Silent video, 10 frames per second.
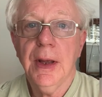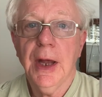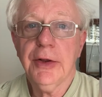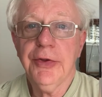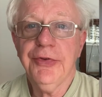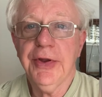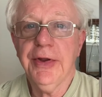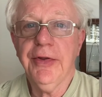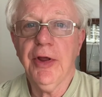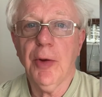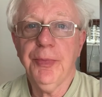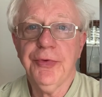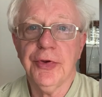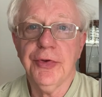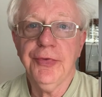And consider the
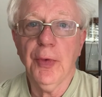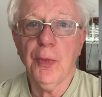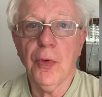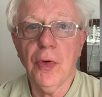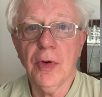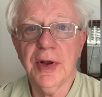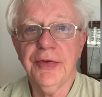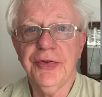options for wall and